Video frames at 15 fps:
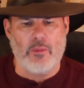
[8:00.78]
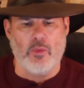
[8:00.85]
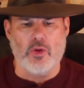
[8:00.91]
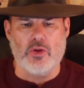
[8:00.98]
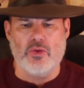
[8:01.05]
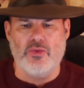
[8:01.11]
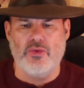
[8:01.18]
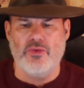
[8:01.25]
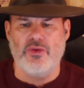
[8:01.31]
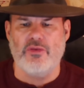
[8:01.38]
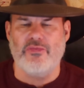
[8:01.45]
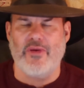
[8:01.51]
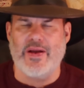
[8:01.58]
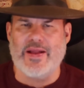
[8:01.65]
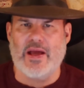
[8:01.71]
reduces the
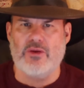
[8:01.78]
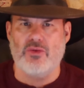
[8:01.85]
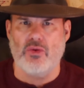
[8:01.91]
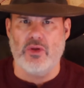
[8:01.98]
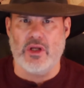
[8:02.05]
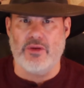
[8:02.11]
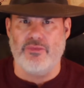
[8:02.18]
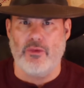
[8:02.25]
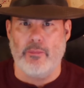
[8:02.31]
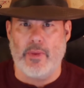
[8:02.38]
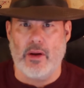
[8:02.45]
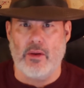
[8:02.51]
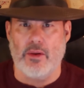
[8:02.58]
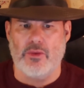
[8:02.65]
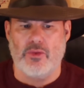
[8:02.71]
financial need for
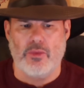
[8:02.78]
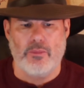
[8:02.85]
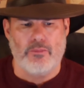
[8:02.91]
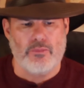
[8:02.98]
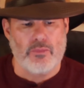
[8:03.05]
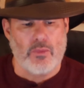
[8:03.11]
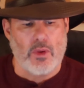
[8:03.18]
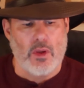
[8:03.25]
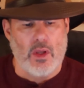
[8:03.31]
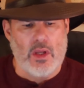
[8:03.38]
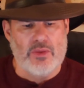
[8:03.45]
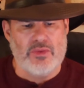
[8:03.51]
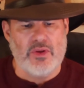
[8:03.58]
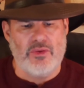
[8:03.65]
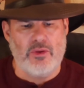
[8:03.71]
marriage.
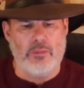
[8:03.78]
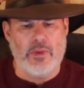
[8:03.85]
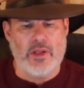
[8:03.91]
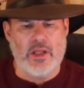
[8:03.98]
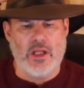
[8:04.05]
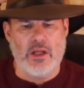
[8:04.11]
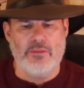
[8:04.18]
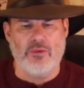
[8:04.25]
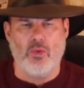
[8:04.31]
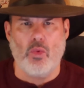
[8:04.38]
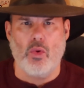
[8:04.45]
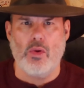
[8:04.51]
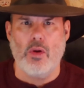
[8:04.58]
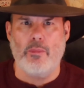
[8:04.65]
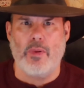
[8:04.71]
Since the beginning of the
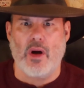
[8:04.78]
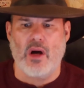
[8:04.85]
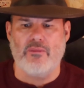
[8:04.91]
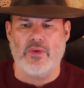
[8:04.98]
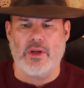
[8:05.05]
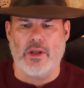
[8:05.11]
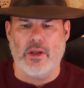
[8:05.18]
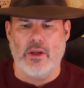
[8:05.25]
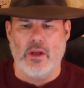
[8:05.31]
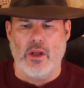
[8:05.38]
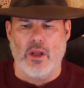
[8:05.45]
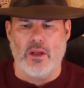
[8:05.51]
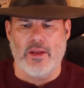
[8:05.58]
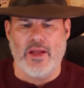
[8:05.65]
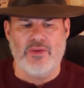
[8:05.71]
war on poverty,
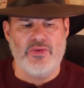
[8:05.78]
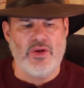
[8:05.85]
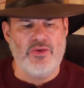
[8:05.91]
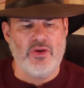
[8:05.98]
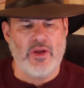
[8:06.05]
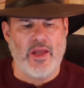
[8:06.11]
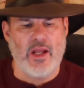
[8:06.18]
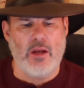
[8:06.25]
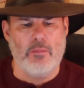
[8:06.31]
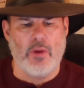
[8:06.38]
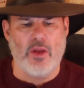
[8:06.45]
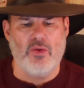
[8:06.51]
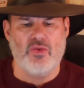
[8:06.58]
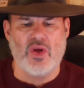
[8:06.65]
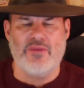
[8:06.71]
less educated
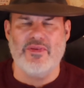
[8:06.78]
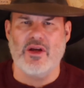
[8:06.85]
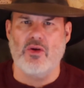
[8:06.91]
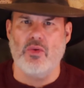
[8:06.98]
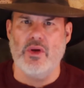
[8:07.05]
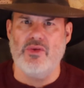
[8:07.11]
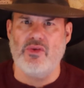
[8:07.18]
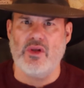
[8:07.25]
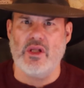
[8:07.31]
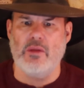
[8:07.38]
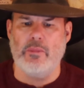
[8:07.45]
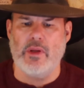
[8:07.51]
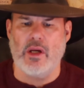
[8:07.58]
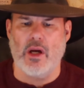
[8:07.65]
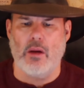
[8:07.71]
mothers have increasingly
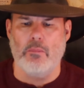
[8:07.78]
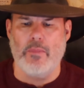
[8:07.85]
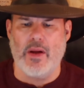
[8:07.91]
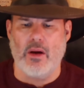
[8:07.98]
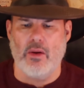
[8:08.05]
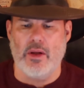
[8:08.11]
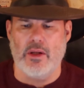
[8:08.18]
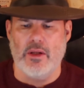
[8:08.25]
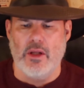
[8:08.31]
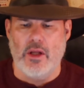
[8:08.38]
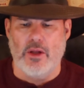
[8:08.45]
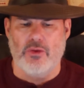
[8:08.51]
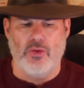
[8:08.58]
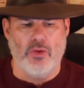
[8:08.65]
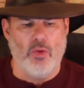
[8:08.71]
become married
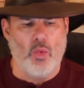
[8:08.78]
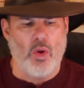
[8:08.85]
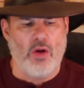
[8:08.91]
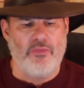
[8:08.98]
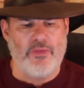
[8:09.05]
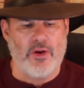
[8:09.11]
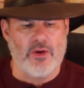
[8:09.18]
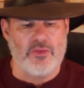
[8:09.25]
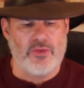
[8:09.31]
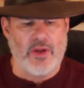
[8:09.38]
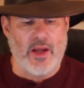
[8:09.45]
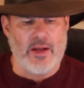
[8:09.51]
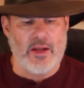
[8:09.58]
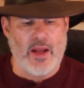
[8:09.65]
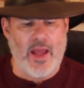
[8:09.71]
to the welfare
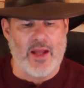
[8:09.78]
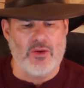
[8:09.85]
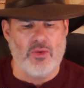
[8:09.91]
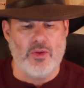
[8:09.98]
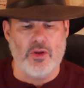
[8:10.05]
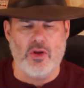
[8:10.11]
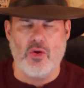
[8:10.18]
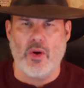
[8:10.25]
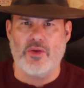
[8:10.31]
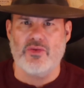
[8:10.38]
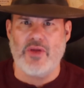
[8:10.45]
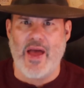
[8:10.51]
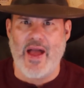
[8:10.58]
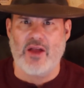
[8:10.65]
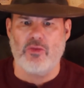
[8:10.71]
state and to the U.S.
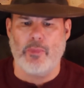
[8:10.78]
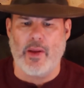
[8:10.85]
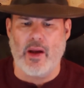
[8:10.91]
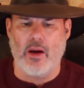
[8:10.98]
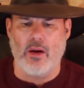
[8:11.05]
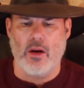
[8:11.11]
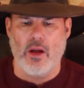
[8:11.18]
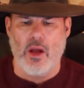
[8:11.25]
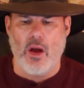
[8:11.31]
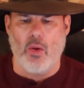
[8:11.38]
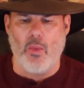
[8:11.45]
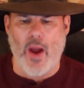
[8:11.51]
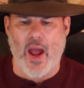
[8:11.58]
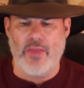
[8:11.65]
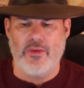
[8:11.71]
taxpayer
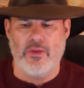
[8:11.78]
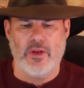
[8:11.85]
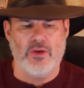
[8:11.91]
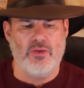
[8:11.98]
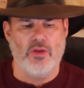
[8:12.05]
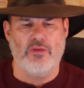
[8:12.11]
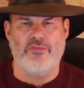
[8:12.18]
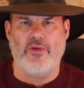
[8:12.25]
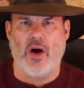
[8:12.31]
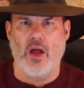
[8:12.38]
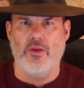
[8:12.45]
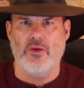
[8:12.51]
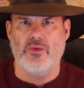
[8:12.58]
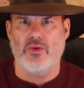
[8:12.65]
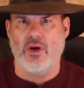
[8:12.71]
rather than to the
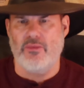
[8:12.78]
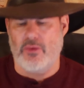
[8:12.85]
fathers of